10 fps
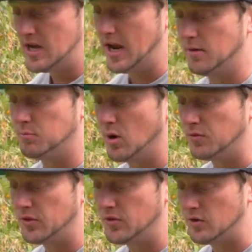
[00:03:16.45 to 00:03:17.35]
and
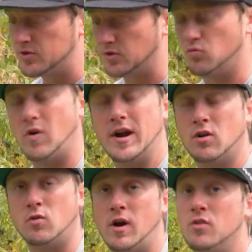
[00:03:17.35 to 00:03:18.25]
both of those are right
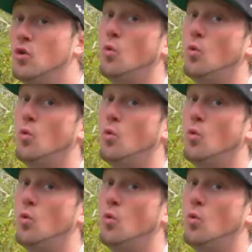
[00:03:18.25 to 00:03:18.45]
around the